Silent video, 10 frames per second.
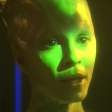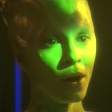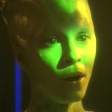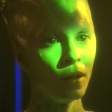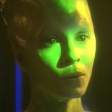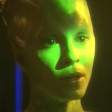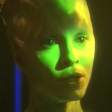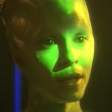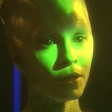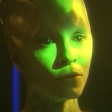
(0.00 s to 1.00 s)
all
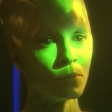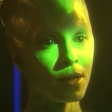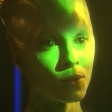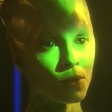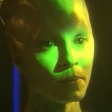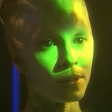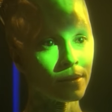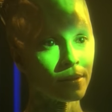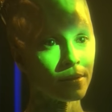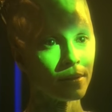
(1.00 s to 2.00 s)
originated from lesser
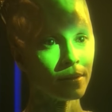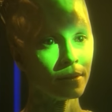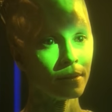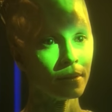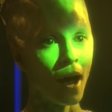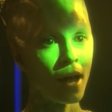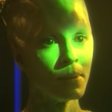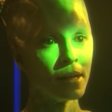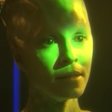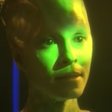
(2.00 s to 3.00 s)
species, I
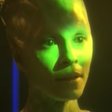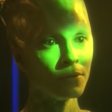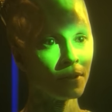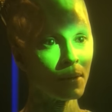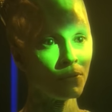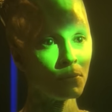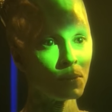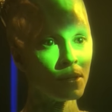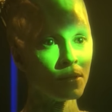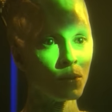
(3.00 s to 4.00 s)
myself came from species
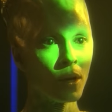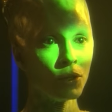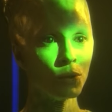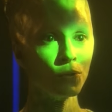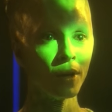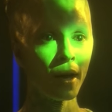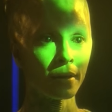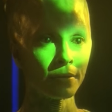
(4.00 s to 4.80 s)
125.